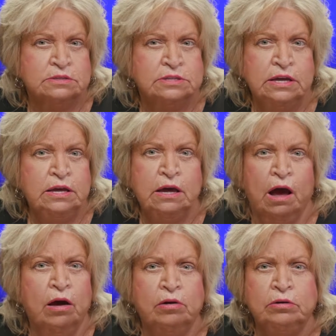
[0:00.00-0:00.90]

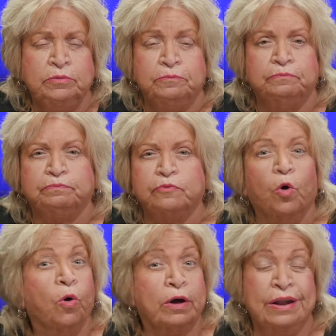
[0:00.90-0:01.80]
CEO,
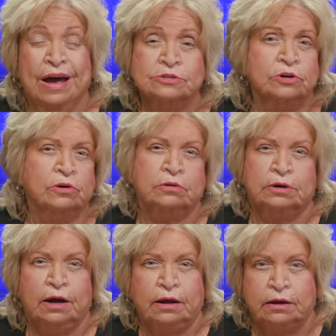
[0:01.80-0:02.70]
organizer
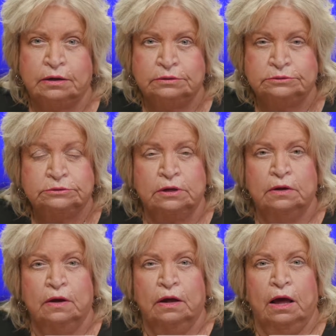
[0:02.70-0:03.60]

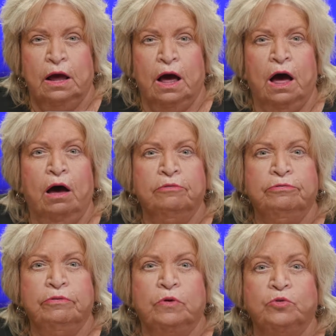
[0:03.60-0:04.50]
of
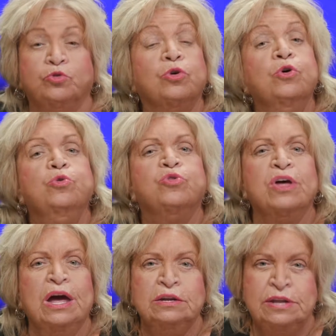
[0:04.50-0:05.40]
Truth
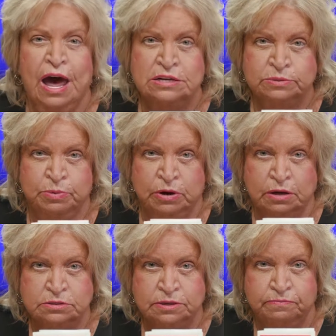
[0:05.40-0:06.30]
in
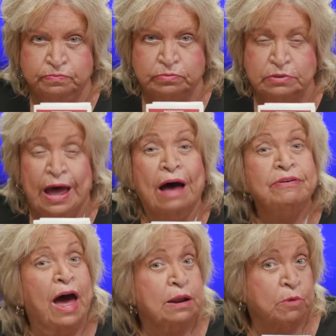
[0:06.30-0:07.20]
Textbooks. I've
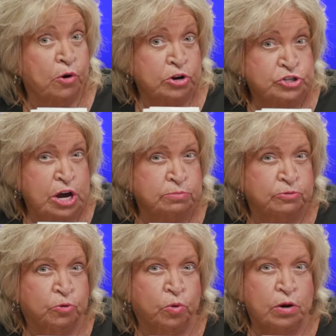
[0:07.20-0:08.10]
had him on our show
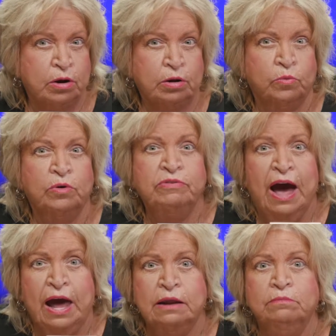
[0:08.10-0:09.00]
before. We've
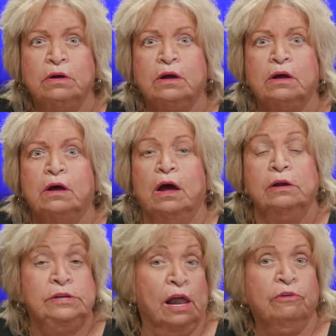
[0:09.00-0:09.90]
had him
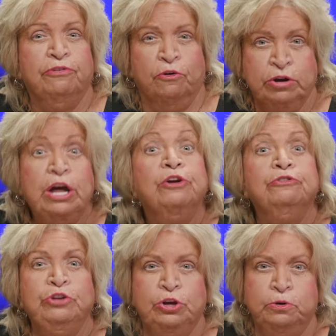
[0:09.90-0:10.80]
telephone
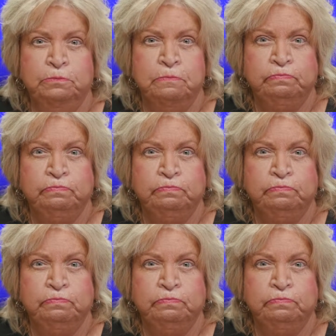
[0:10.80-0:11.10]
interview.